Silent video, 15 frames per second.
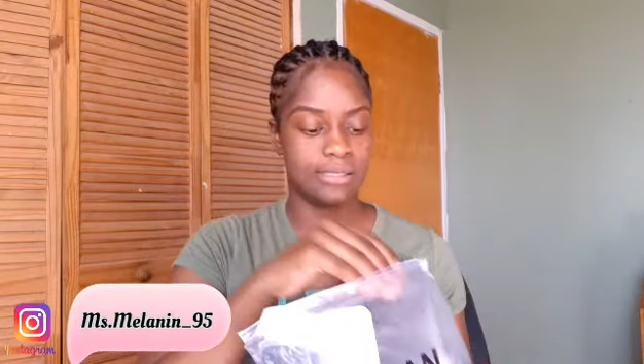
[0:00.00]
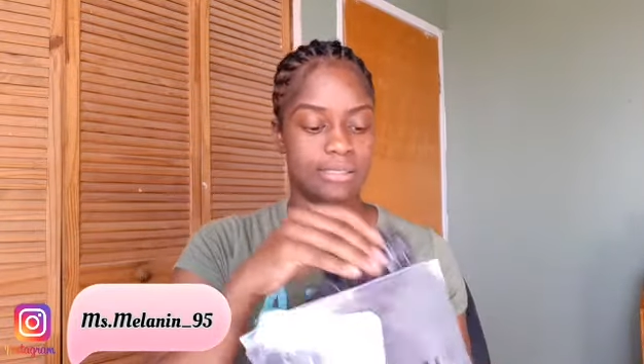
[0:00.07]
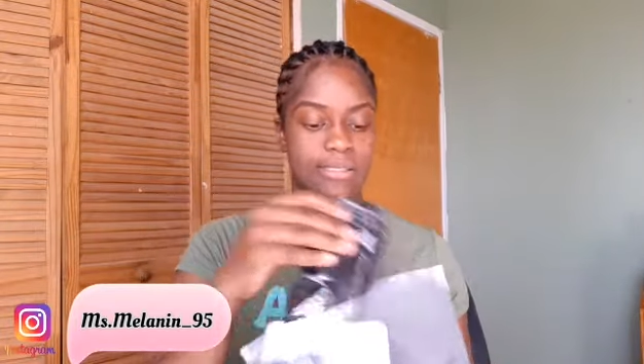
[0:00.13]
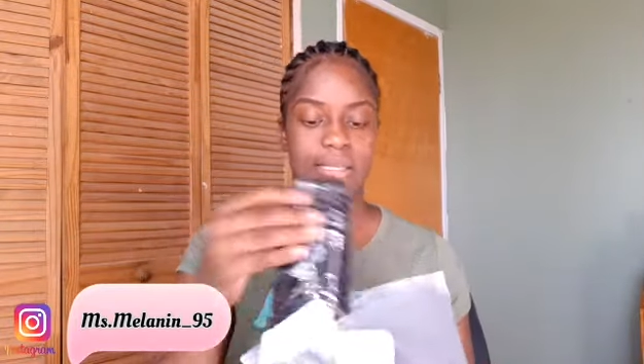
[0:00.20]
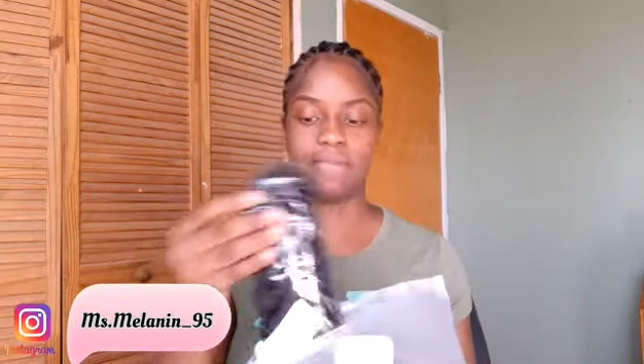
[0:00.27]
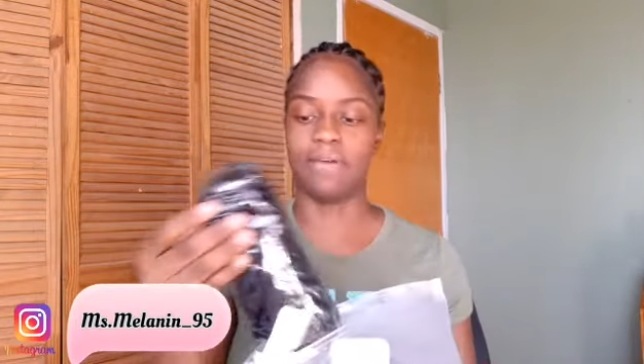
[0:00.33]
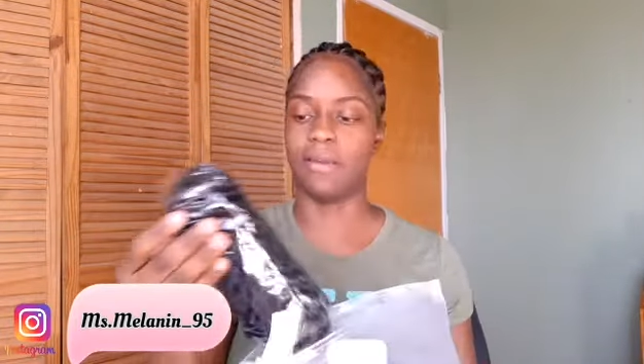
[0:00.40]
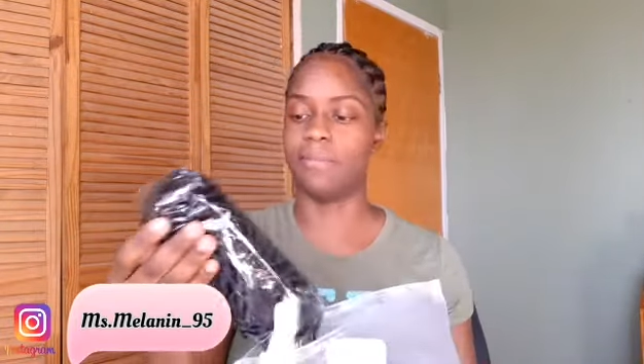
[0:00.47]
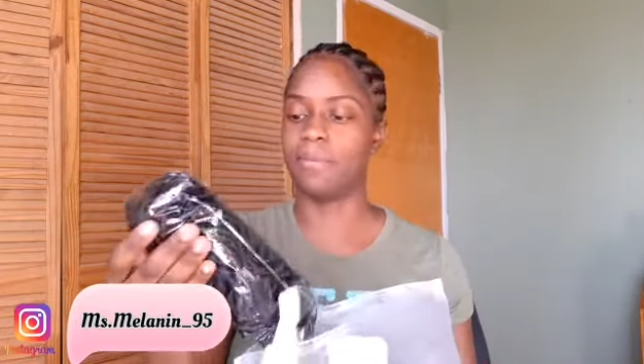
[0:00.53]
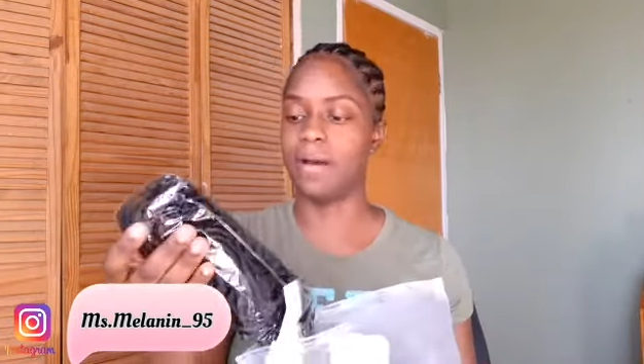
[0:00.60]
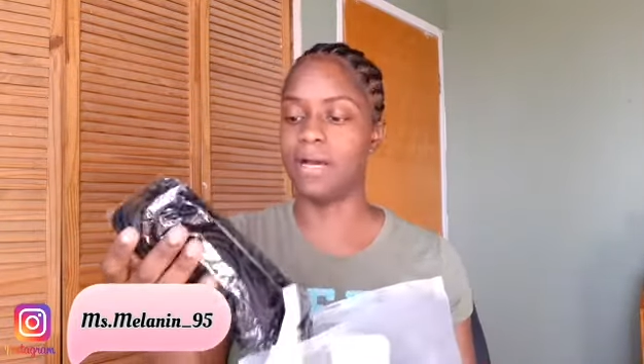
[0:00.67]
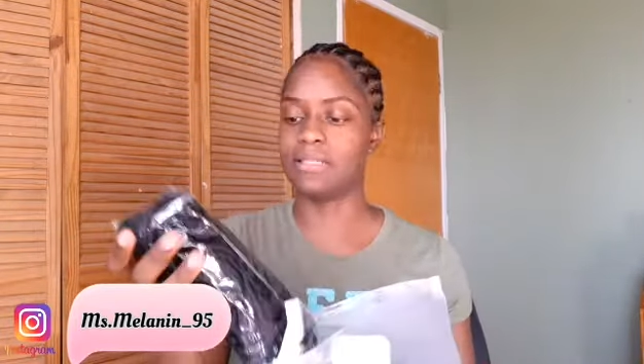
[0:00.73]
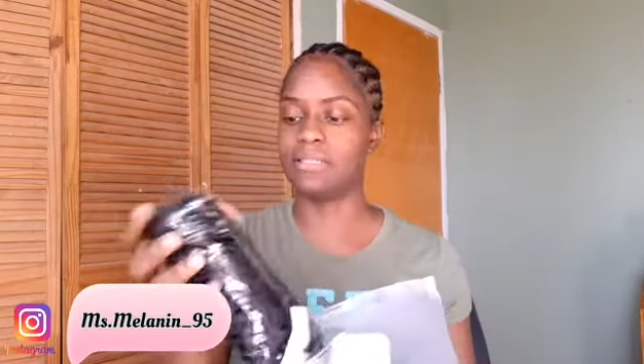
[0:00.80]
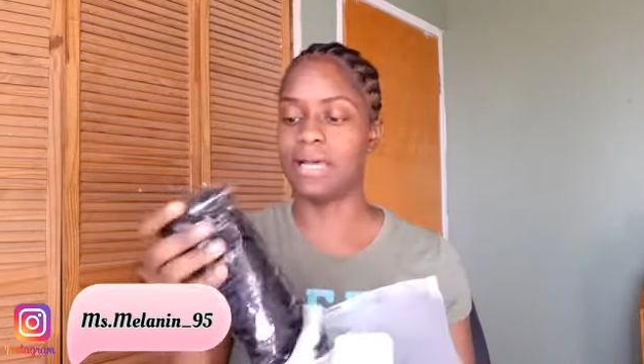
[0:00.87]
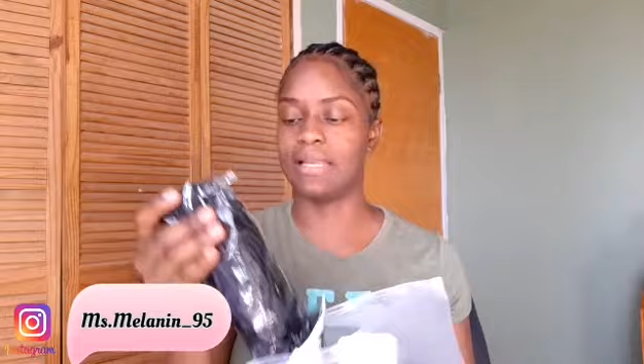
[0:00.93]

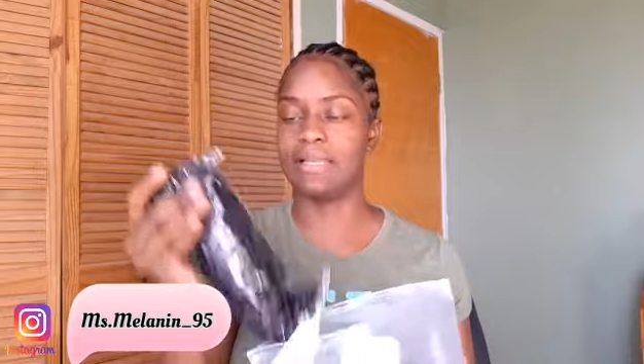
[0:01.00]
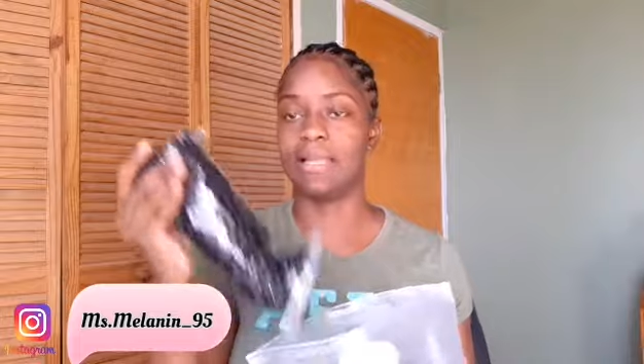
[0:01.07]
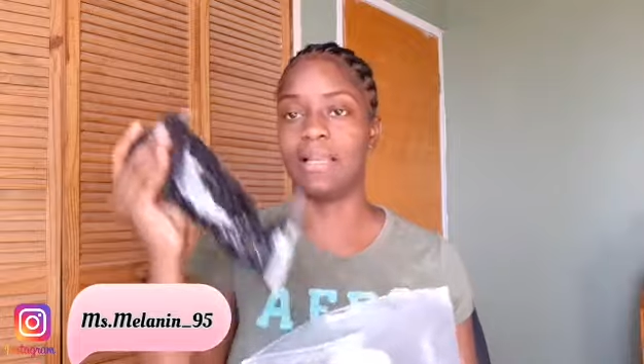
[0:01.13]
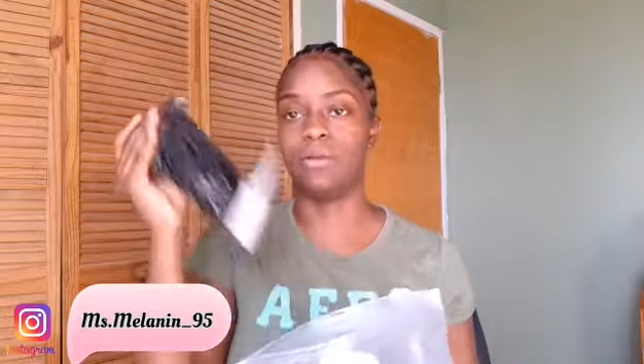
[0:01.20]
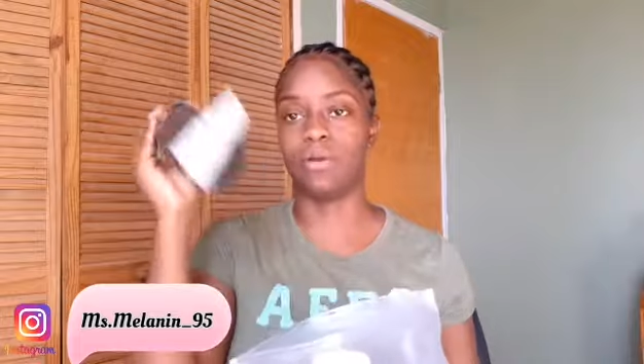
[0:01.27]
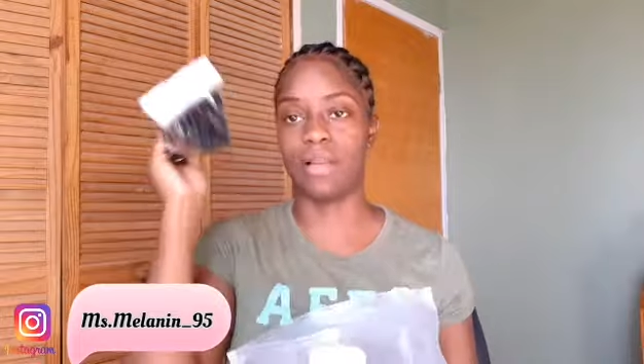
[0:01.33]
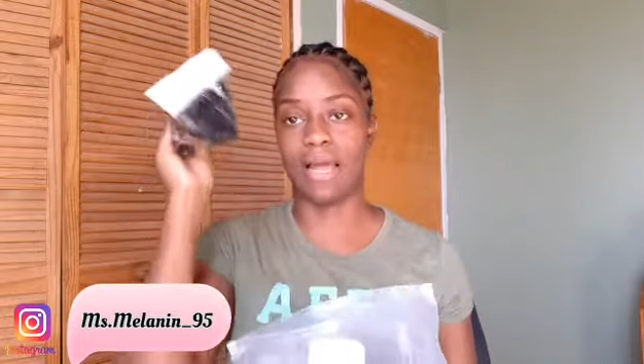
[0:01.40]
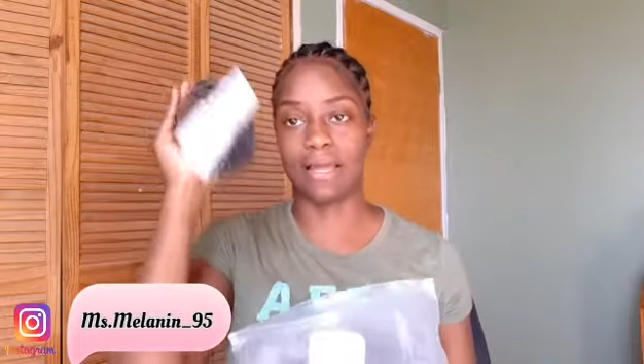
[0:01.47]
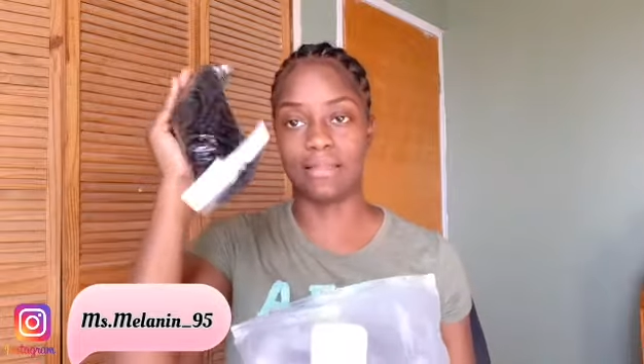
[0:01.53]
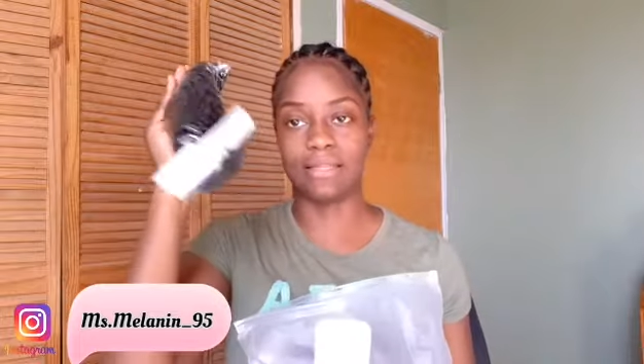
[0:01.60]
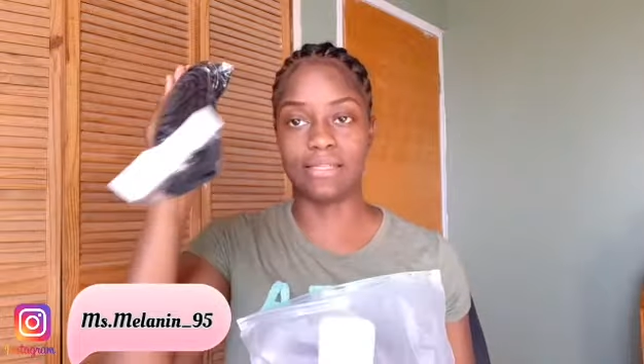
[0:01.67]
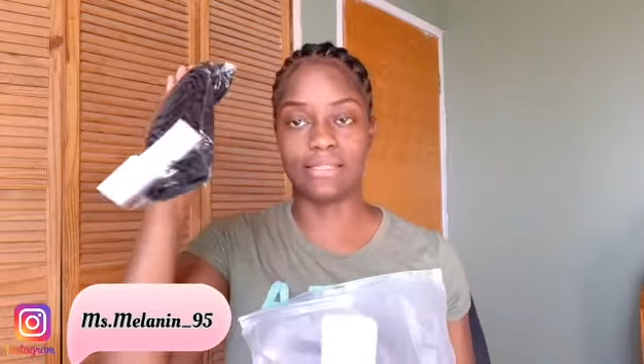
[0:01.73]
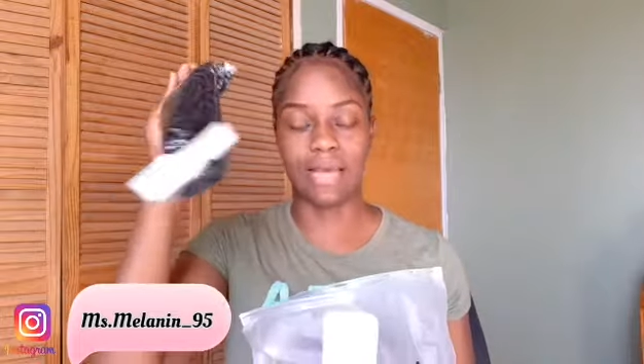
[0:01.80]
and they look like this.